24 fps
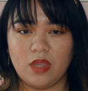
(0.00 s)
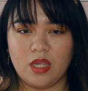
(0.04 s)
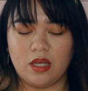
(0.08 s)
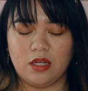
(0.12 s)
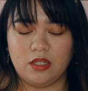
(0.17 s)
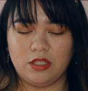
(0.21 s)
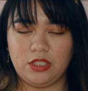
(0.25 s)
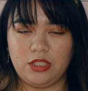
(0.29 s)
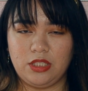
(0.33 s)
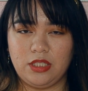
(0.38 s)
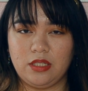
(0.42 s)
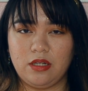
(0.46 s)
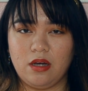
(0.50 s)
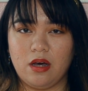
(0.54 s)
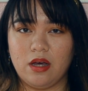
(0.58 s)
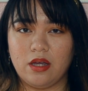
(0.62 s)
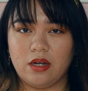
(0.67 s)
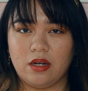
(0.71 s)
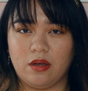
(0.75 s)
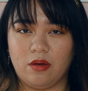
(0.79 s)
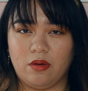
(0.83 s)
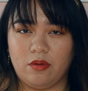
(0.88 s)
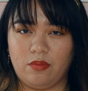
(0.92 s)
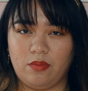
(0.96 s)
She
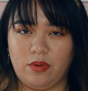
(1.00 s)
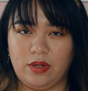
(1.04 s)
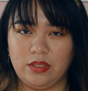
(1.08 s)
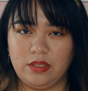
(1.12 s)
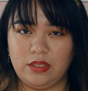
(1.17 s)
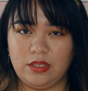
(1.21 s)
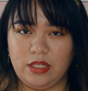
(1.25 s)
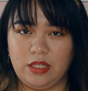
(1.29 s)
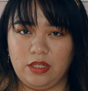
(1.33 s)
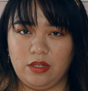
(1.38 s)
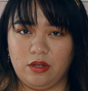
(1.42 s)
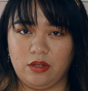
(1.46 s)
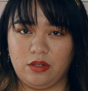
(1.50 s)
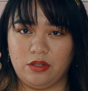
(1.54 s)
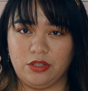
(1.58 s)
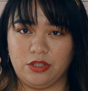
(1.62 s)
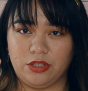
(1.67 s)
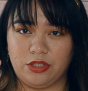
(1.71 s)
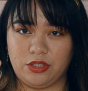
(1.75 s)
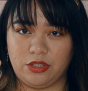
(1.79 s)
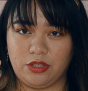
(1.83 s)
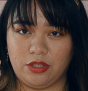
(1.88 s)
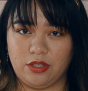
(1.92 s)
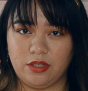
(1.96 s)
got a rust stain on her
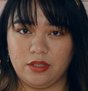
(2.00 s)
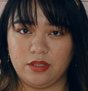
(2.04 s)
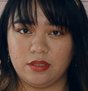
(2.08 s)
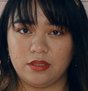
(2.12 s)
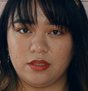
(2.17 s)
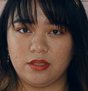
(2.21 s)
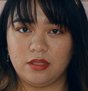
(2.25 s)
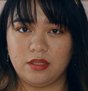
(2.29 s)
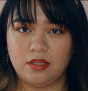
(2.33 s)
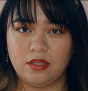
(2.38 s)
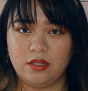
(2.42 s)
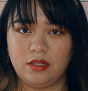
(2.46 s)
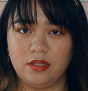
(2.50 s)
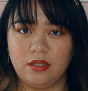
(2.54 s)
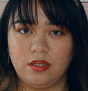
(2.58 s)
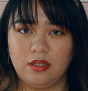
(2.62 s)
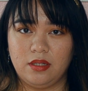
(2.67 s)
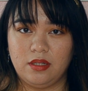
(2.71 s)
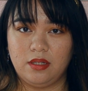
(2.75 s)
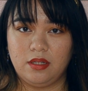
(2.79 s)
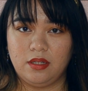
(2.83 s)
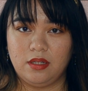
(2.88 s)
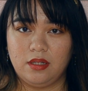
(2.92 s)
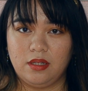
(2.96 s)
shirt
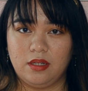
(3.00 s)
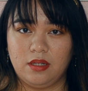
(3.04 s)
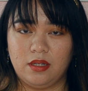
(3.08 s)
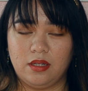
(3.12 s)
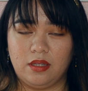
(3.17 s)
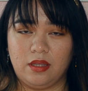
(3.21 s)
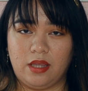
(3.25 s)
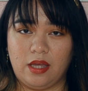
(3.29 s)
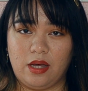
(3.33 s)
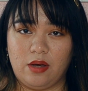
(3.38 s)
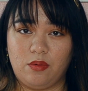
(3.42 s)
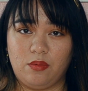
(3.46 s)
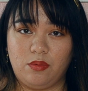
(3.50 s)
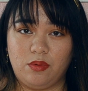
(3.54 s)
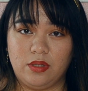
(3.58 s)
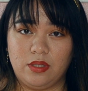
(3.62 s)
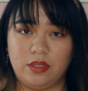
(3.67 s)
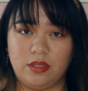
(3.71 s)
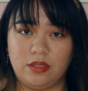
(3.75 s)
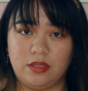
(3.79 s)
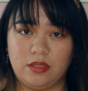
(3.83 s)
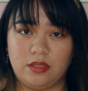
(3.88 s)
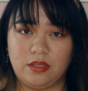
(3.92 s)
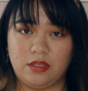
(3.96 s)
that
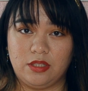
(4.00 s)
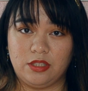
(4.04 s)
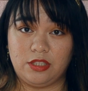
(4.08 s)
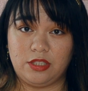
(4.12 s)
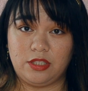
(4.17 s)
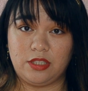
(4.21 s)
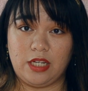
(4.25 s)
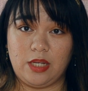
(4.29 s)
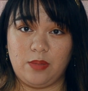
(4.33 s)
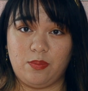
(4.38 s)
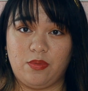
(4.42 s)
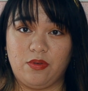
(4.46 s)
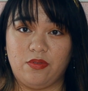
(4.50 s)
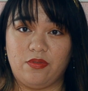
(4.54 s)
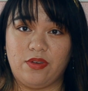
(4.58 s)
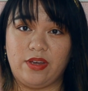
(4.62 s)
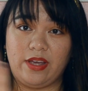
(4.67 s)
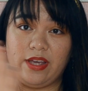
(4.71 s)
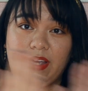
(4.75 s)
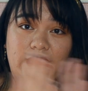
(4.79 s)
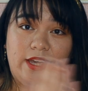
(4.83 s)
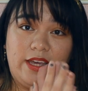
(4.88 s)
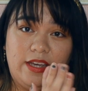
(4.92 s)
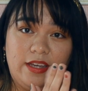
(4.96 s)
was the shape of a
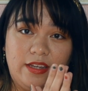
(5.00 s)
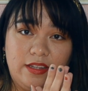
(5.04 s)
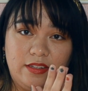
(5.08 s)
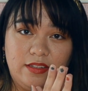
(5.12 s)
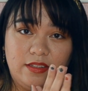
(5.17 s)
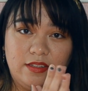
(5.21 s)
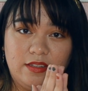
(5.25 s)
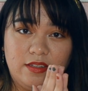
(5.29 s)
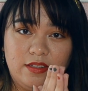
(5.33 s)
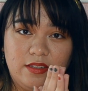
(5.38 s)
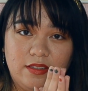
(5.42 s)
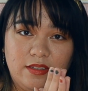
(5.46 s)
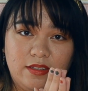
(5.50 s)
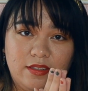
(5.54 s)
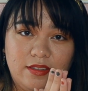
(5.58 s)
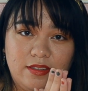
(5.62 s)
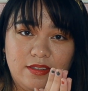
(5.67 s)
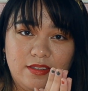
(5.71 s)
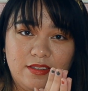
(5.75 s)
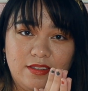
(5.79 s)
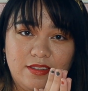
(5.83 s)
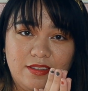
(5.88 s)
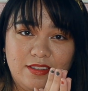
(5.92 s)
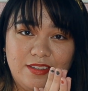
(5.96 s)
hand.
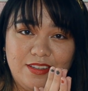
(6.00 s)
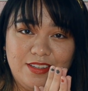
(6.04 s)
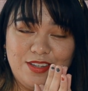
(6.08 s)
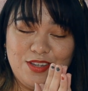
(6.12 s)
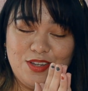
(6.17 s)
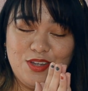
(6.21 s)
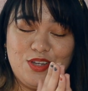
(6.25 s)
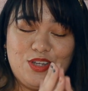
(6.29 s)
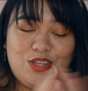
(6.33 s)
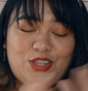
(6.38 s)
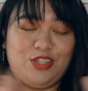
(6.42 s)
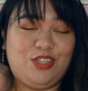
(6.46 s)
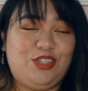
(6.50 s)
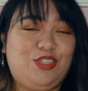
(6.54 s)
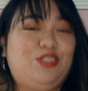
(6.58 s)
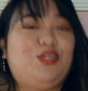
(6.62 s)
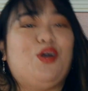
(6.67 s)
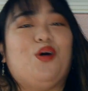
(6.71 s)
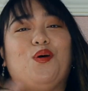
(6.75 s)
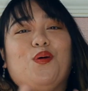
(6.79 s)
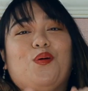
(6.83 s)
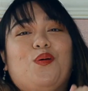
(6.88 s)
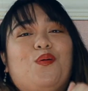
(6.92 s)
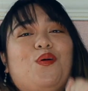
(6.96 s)

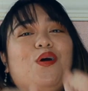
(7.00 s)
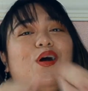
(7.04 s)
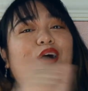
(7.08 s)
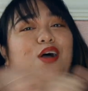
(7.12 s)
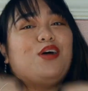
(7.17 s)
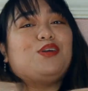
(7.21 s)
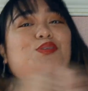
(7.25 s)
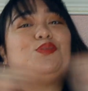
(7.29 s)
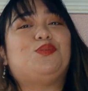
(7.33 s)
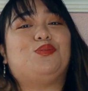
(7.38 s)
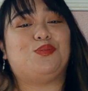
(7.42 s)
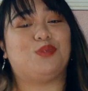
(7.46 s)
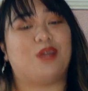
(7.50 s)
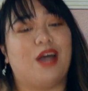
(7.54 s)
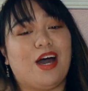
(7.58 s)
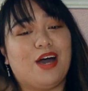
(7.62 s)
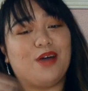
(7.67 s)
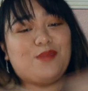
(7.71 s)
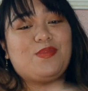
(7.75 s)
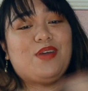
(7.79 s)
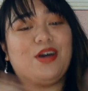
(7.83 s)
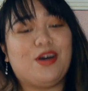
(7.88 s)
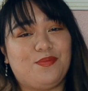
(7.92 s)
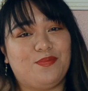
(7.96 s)
Yo, dude,
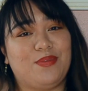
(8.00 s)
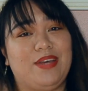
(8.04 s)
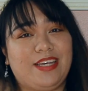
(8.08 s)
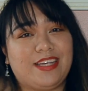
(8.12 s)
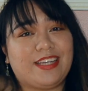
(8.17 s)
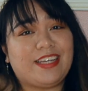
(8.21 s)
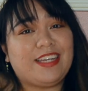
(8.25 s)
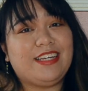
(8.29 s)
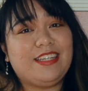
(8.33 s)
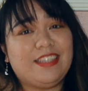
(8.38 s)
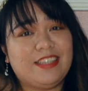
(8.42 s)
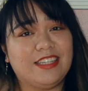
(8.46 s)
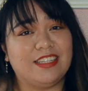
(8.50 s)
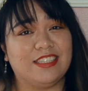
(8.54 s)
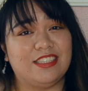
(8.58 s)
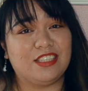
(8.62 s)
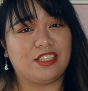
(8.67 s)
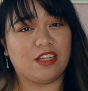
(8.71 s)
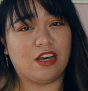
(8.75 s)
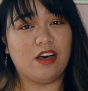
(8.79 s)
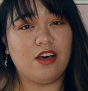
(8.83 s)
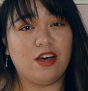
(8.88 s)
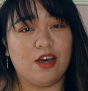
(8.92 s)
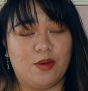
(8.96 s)
I'm not making this
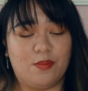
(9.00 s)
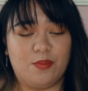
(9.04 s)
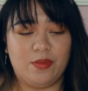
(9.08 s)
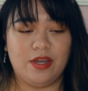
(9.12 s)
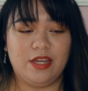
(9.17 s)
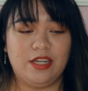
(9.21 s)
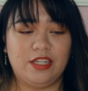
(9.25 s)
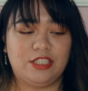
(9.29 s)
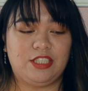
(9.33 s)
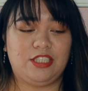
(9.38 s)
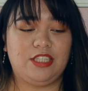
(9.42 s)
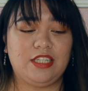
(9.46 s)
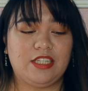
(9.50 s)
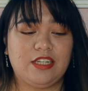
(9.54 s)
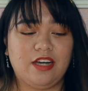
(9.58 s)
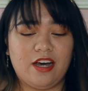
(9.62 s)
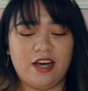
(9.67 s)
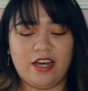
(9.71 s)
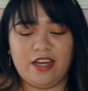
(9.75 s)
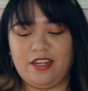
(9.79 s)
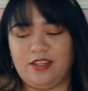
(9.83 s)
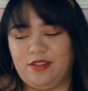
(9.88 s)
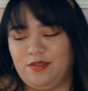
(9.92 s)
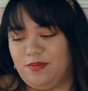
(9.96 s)
up. She
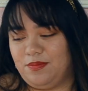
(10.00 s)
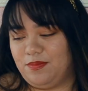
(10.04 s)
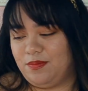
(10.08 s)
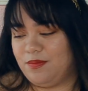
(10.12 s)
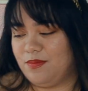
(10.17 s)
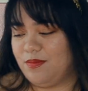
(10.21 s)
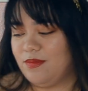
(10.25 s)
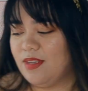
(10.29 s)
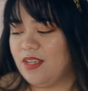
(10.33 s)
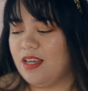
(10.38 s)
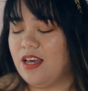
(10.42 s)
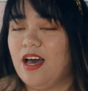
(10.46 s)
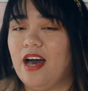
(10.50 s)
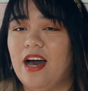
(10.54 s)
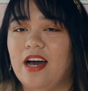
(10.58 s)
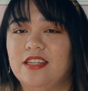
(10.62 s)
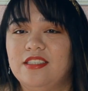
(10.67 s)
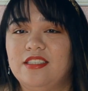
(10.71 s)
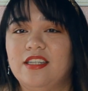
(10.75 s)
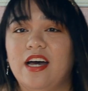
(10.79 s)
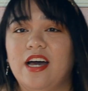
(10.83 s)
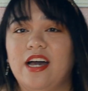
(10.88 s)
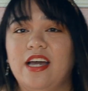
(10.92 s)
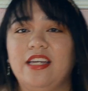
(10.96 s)
got a
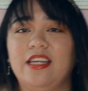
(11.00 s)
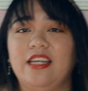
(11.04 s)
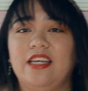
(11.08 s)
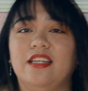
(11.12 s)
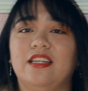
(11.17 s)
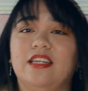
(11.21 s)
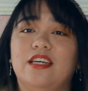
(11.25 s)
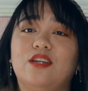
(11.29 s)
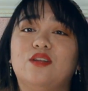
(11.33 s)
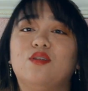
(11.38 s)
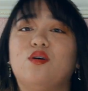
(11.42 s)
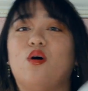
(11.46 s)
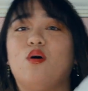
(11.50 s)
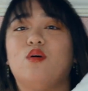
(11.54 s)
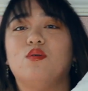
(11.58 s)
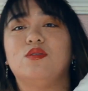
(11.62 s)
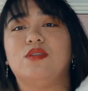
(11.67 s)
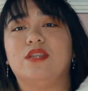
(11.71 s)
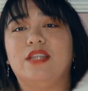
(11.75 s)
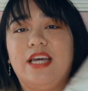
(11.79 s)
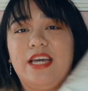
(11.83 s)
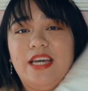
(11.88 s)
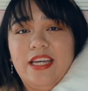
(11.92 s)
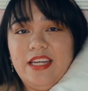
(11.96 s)
tiny little
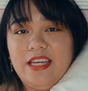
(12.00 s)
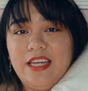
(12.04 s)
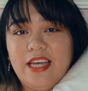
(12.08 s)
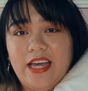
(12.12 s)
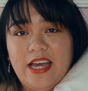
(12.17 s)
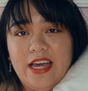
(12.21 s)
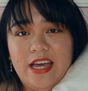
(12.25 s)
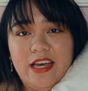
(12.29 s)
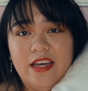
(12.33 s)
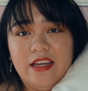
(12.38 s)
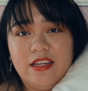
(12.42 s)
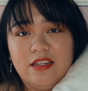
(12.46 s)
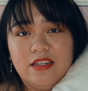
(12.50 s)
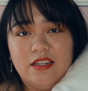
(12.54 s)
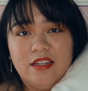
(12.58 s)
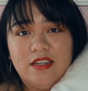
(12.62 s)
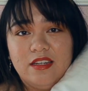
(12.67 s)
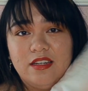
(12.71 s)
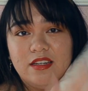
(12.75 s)
old lady hand